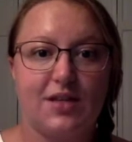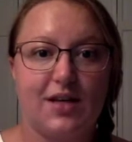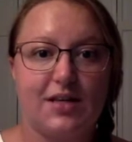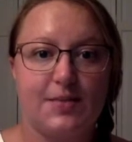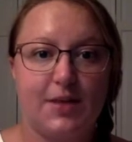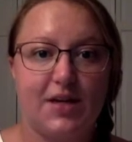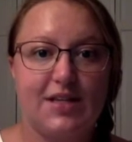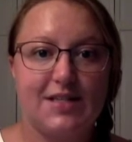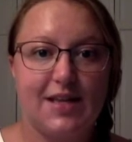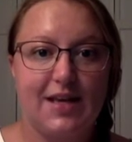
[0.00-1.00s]

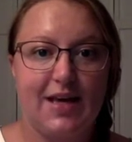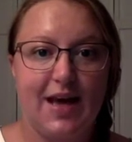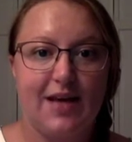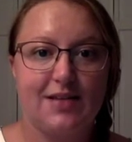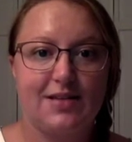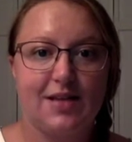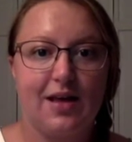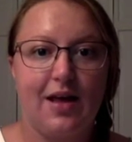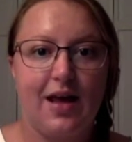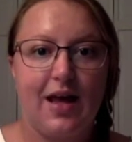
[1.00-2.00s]
experience that he has,
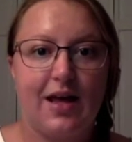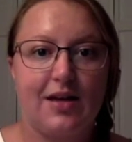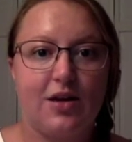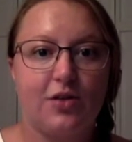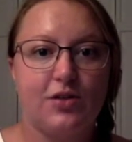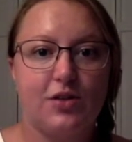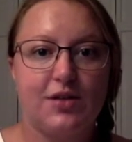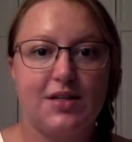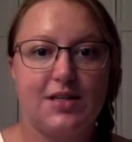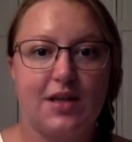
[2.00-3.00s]
and it also
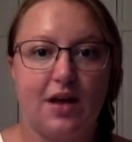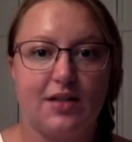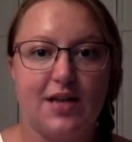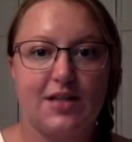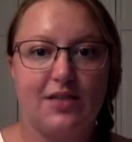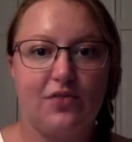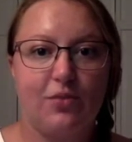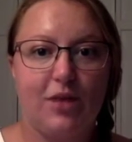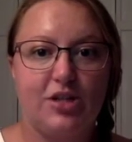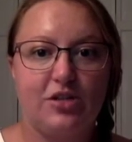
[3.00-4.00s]
lists the contact
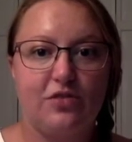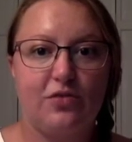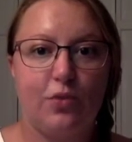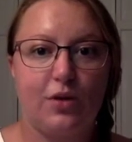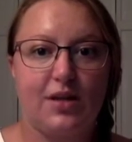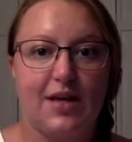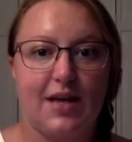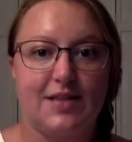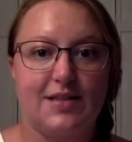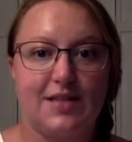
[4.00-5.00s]
information for the
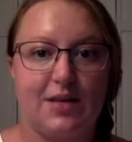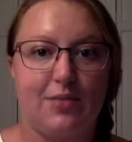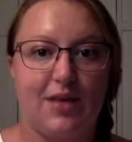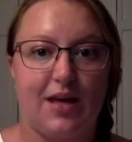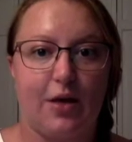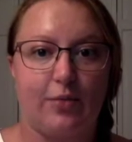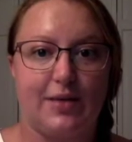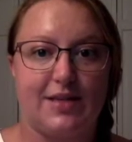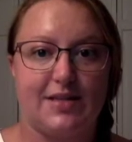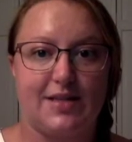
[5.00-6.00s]

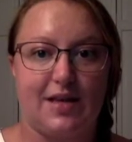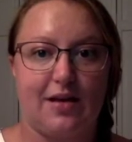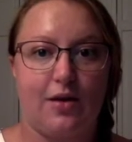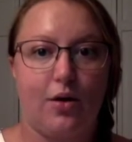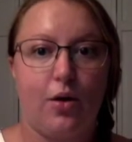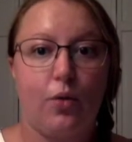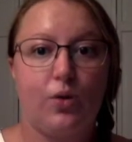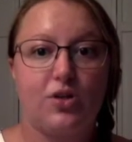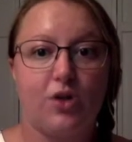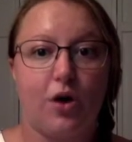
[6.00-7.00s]
NCB-LPC,
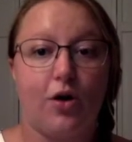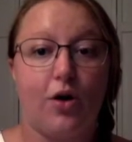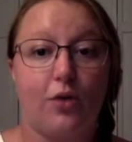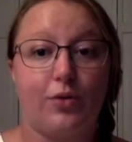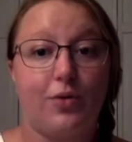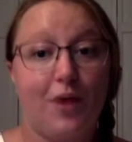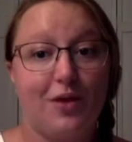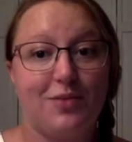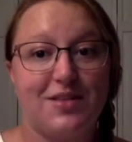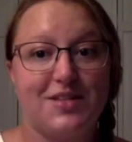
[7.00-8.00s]
which are all
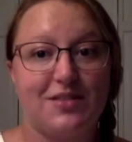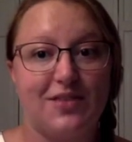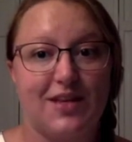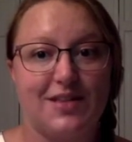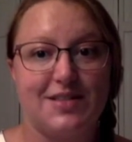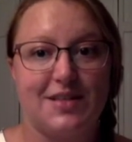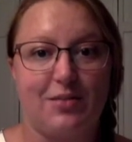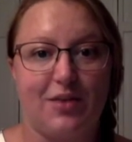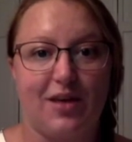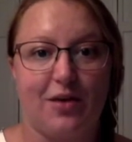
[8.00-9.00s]
requirements of the
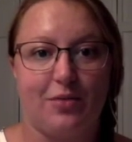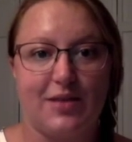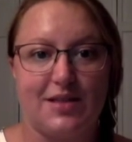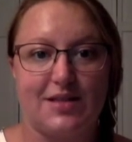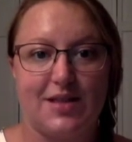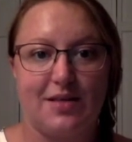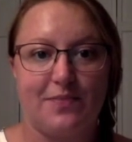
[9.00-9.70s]
NCB-LPC.